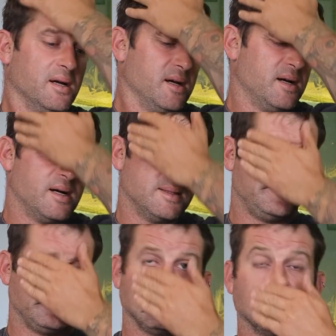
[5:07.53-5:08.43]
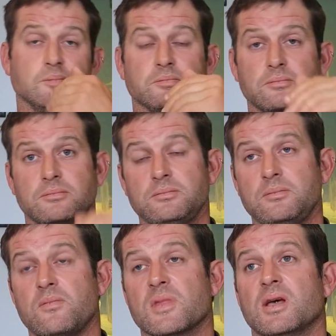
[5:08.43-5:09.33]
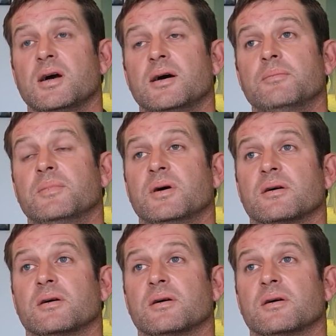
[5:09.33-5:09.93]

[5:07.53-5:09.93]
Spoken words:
Um, um,